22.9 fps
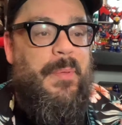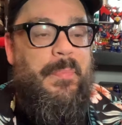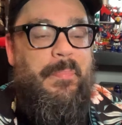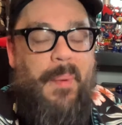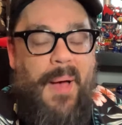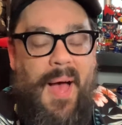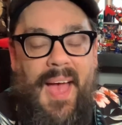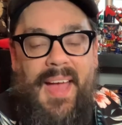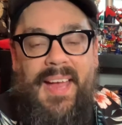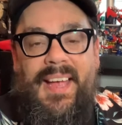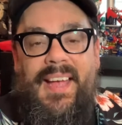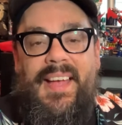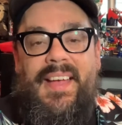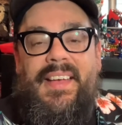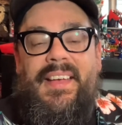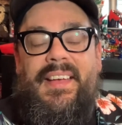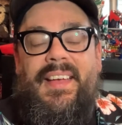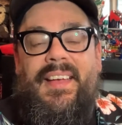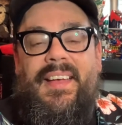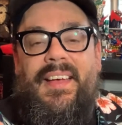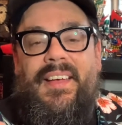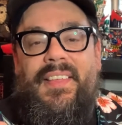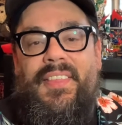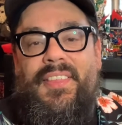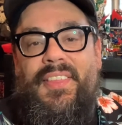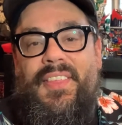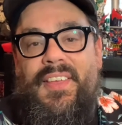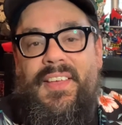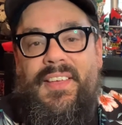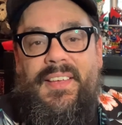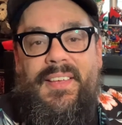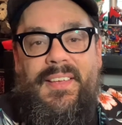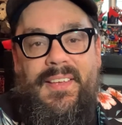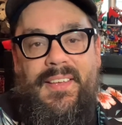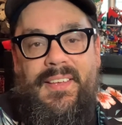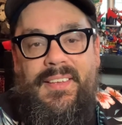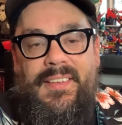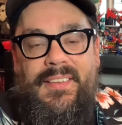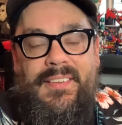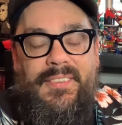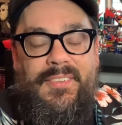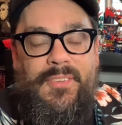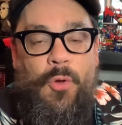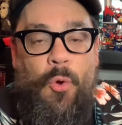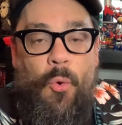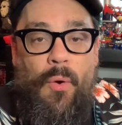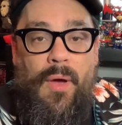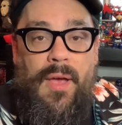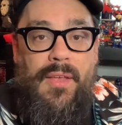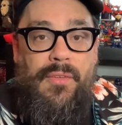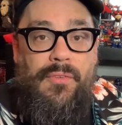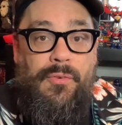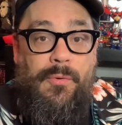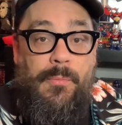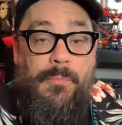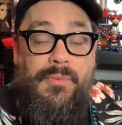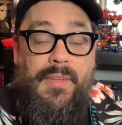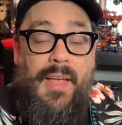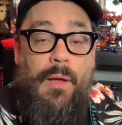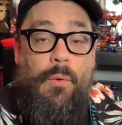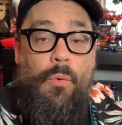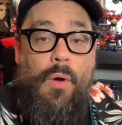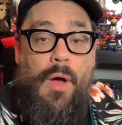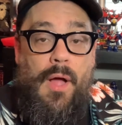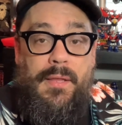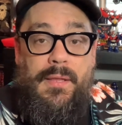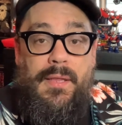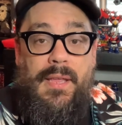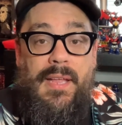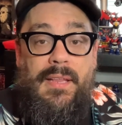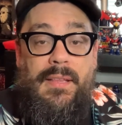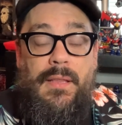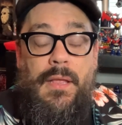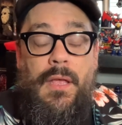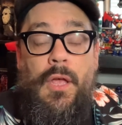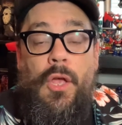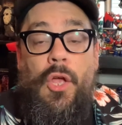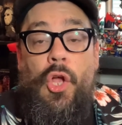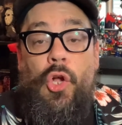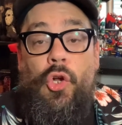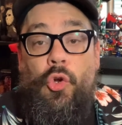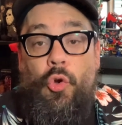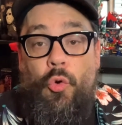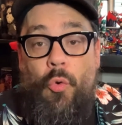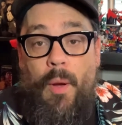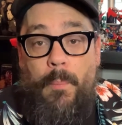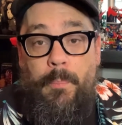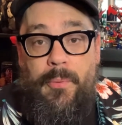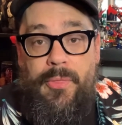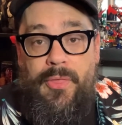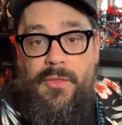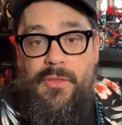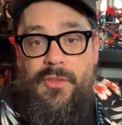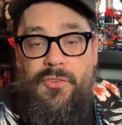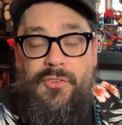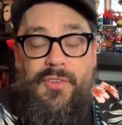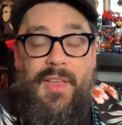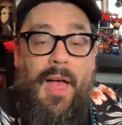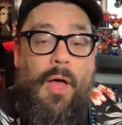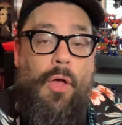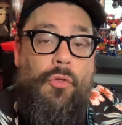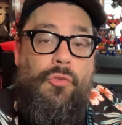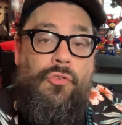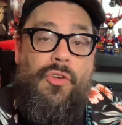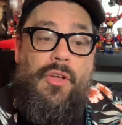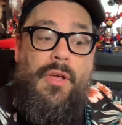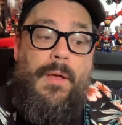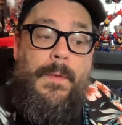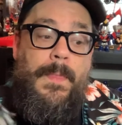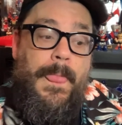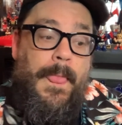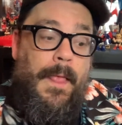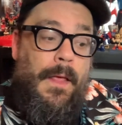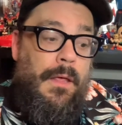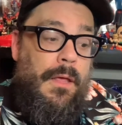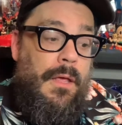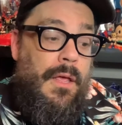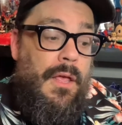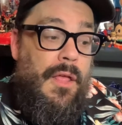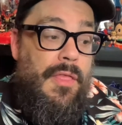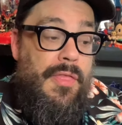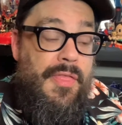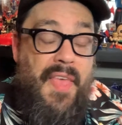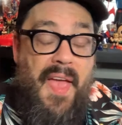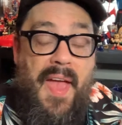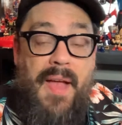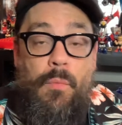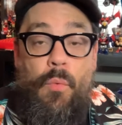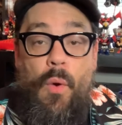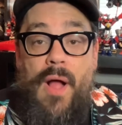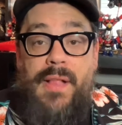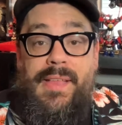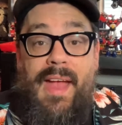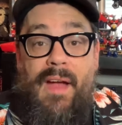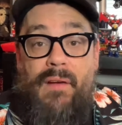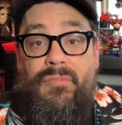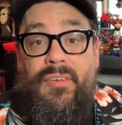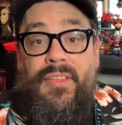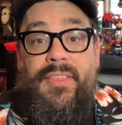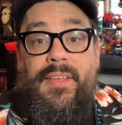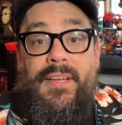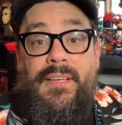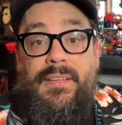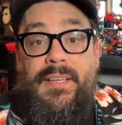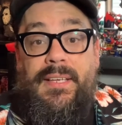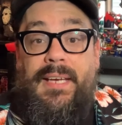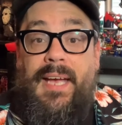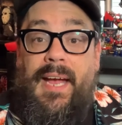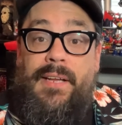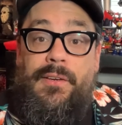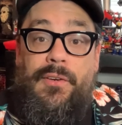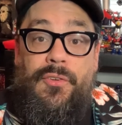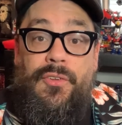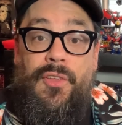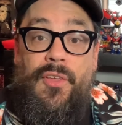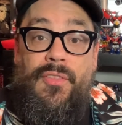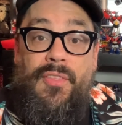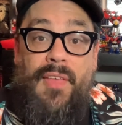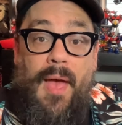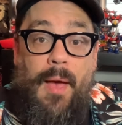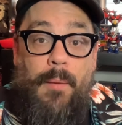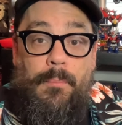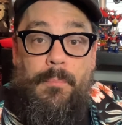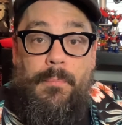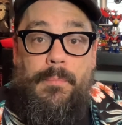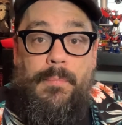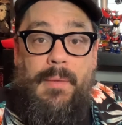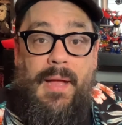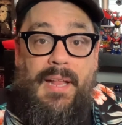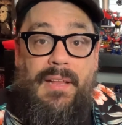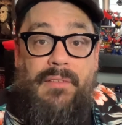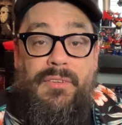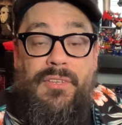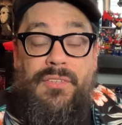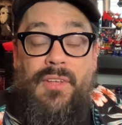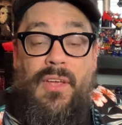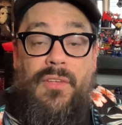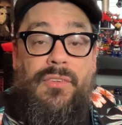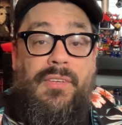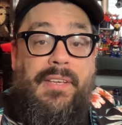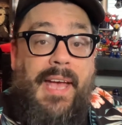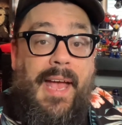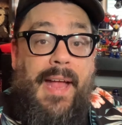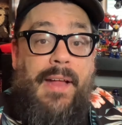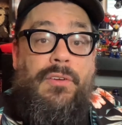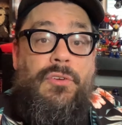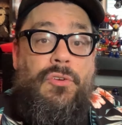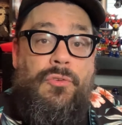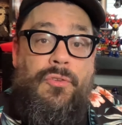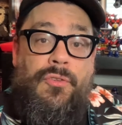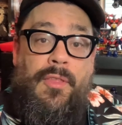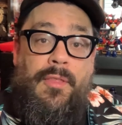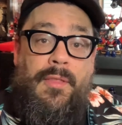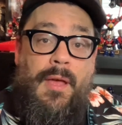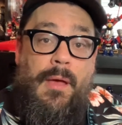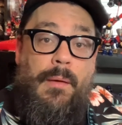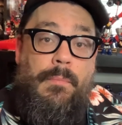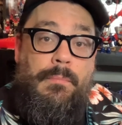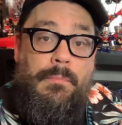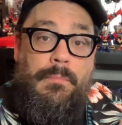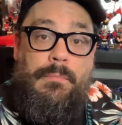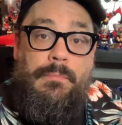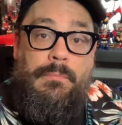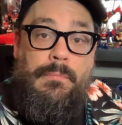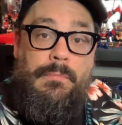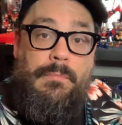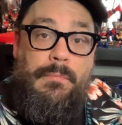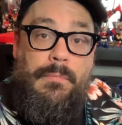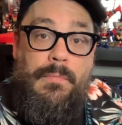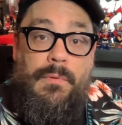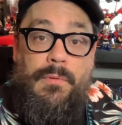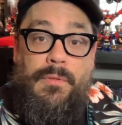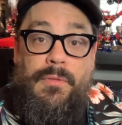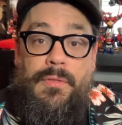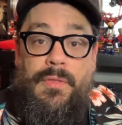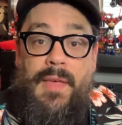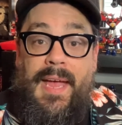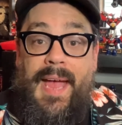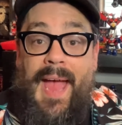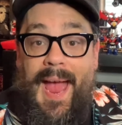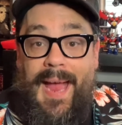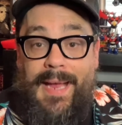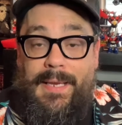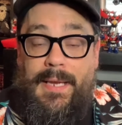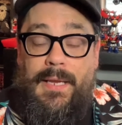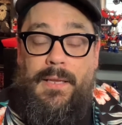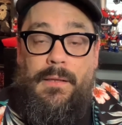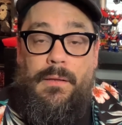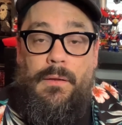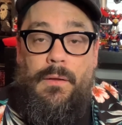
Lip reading: buying the toys from day one and grew up with the nostalgia, they want everything to cater to them. And if it doesn't cater to them, they hate it.